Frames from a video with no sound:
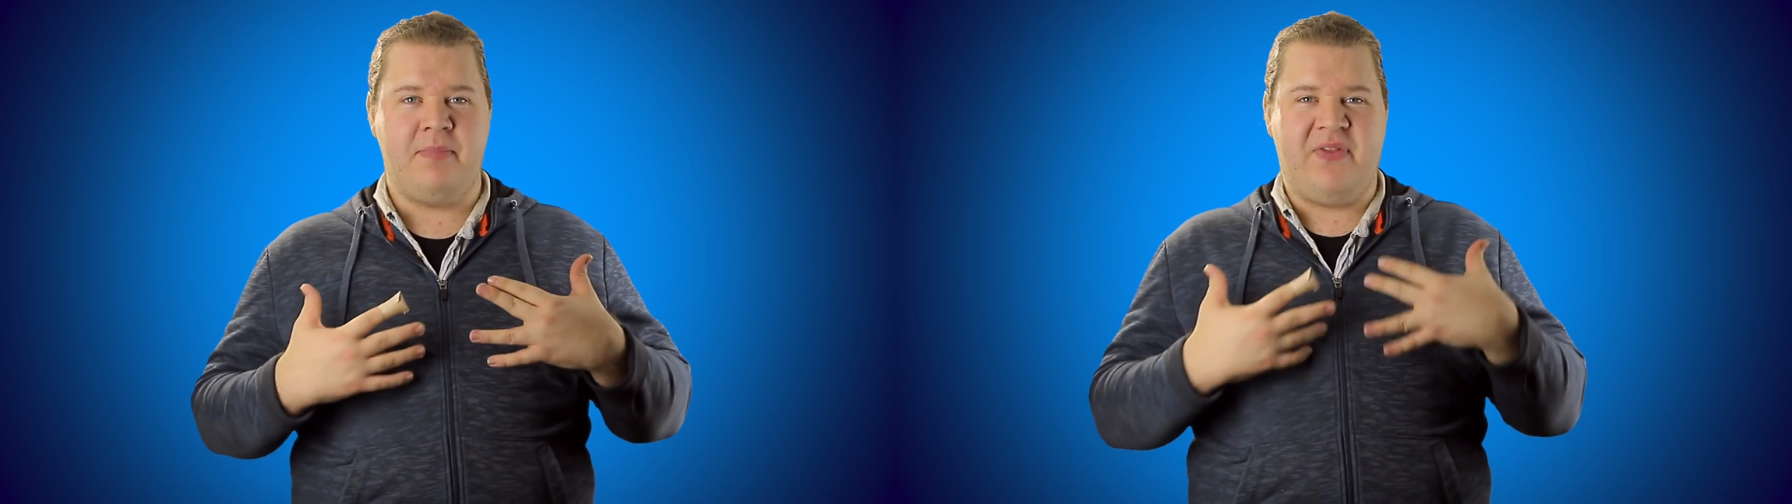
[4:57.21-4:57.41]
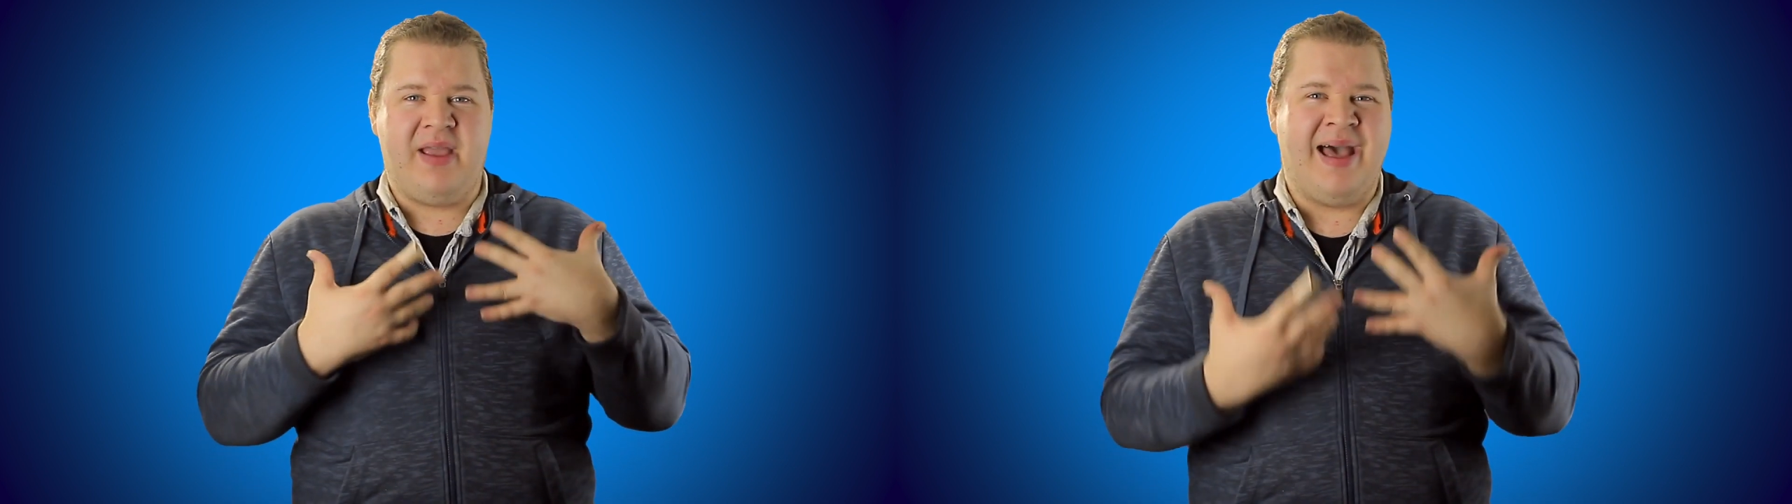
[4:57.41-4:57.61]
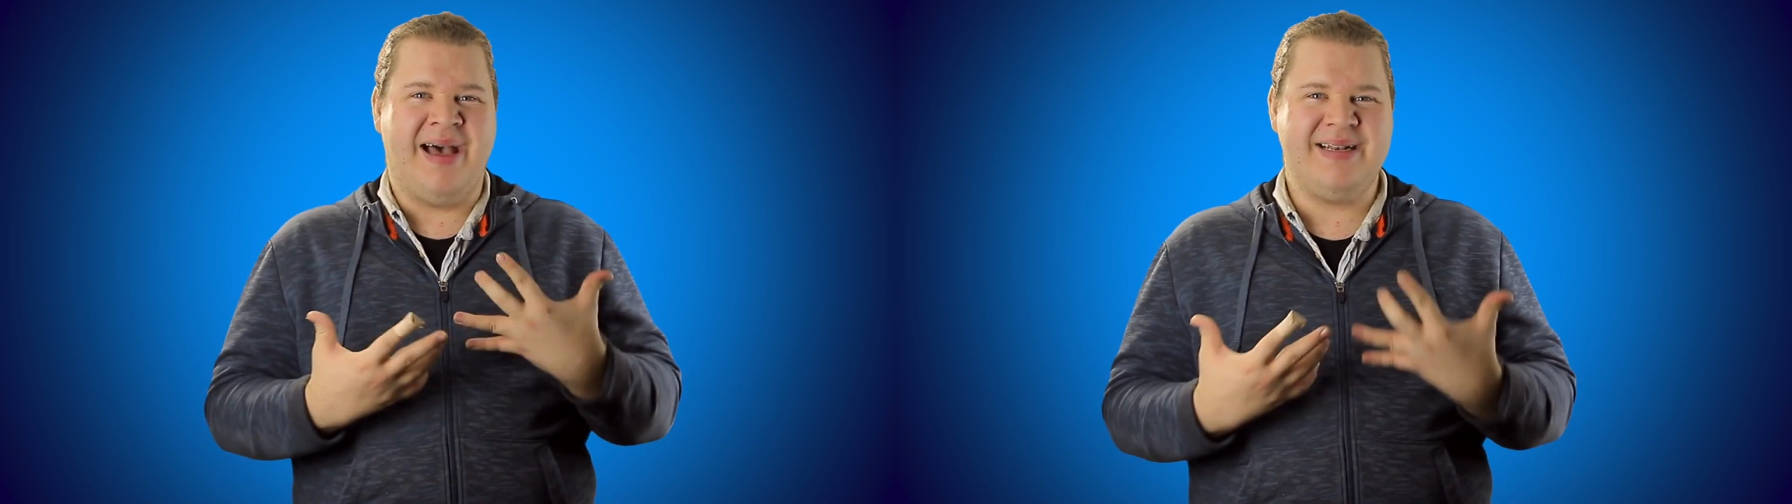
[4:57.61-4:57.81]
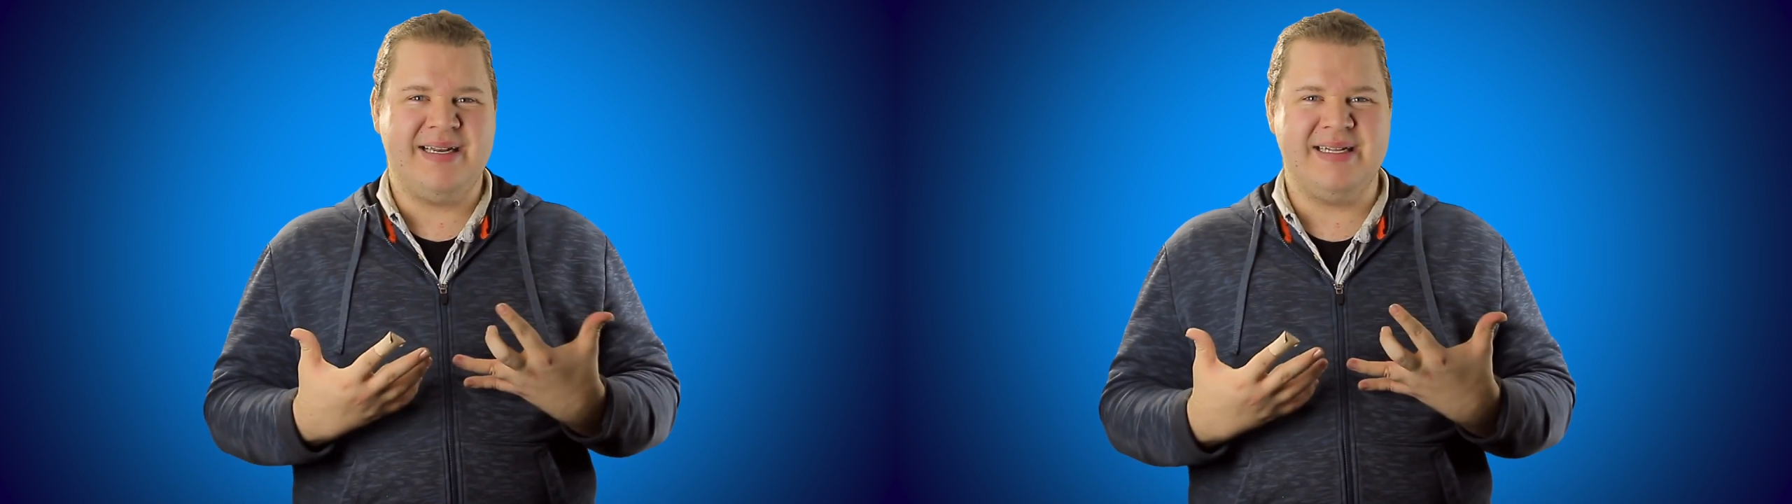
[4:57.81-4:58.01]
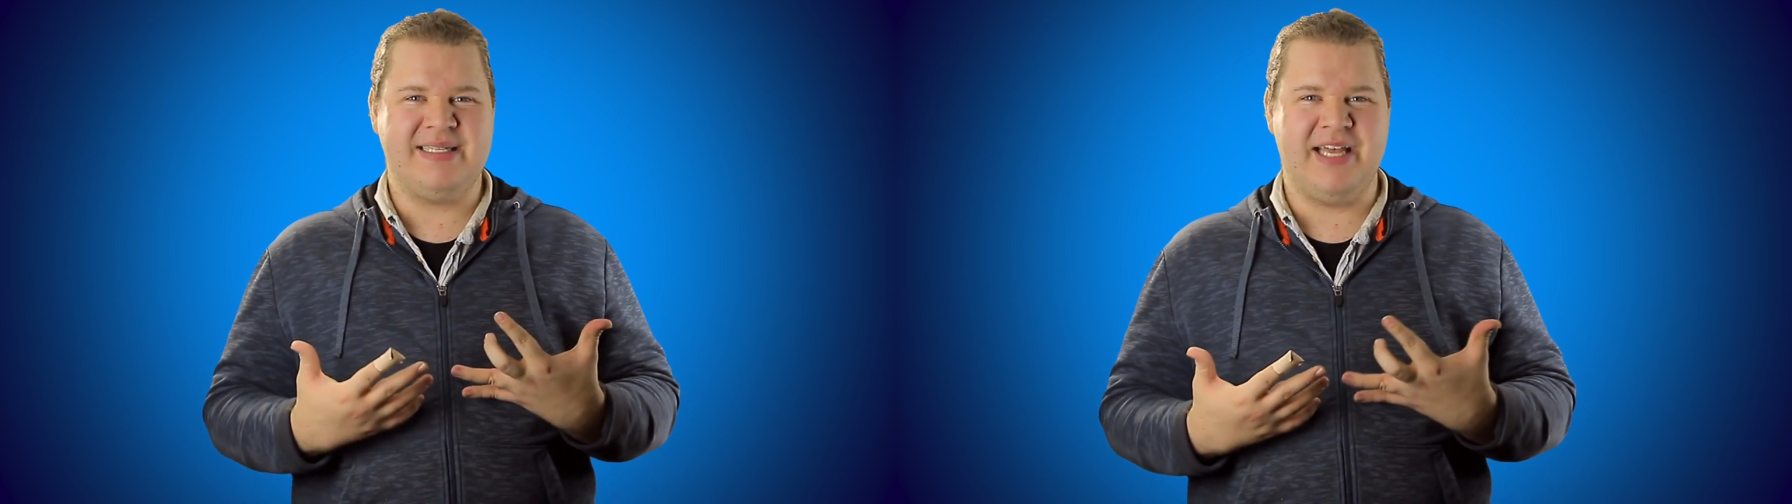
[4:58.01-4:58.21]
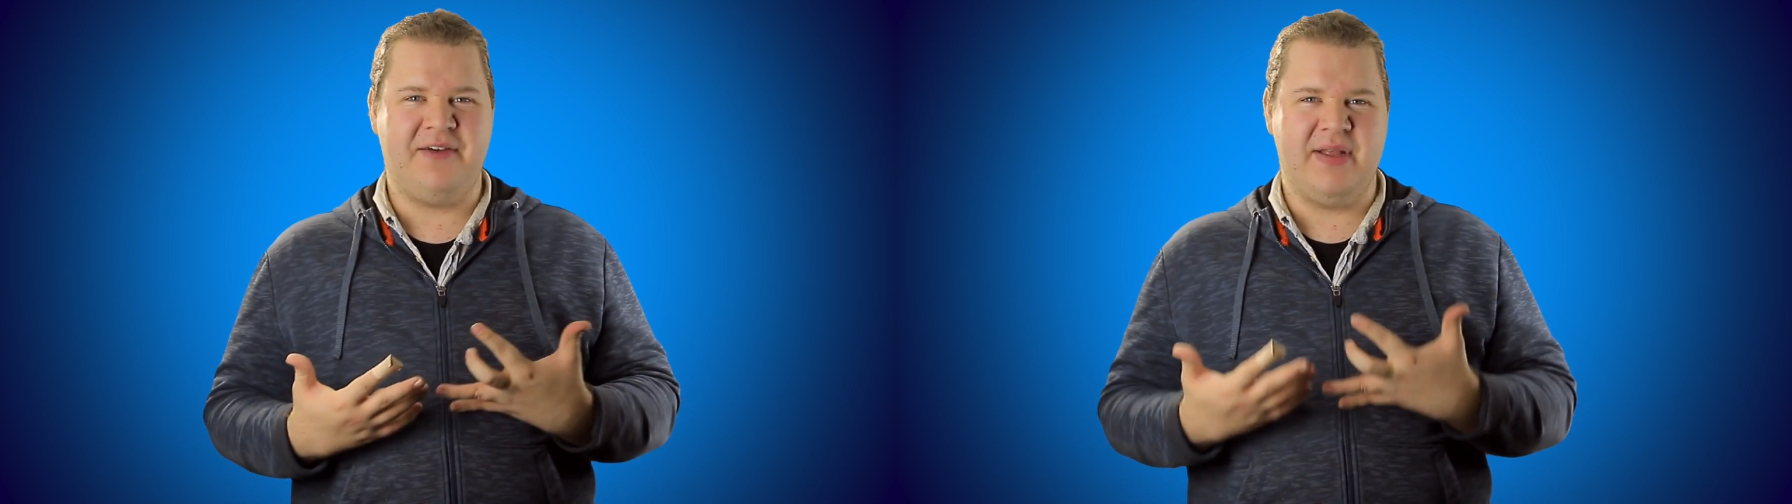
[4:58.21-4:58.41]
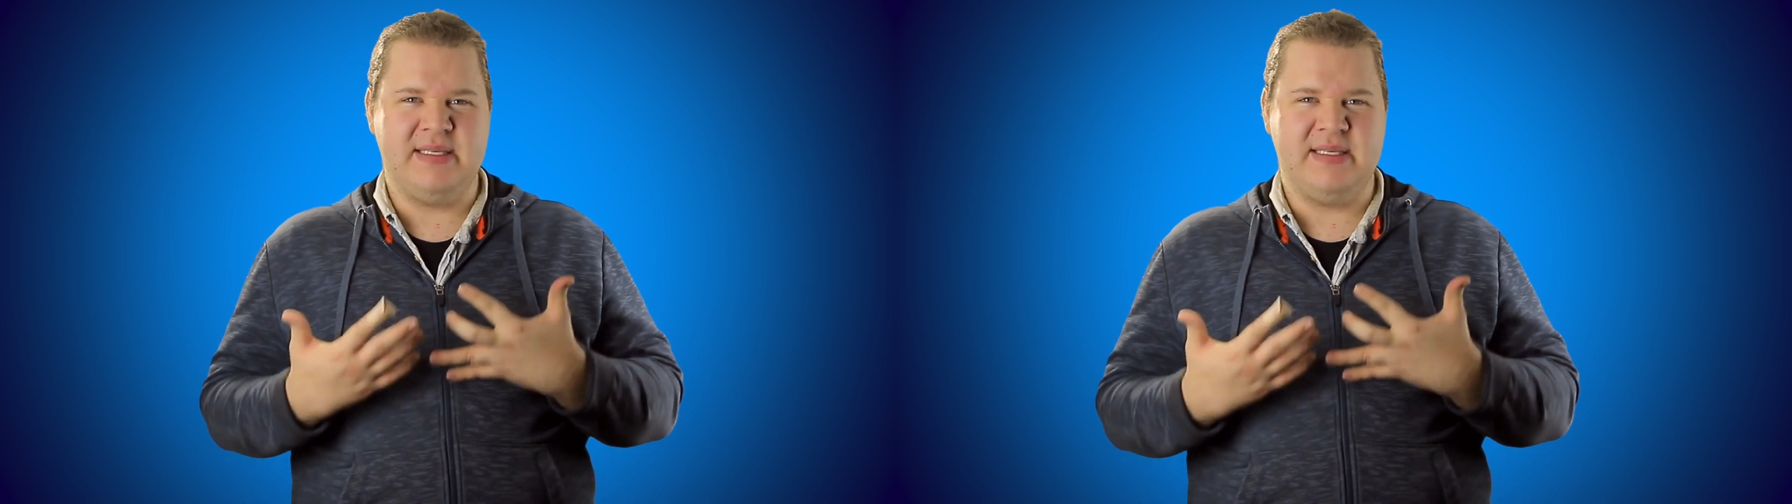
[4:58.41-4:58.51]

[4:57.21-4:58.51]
but the content itself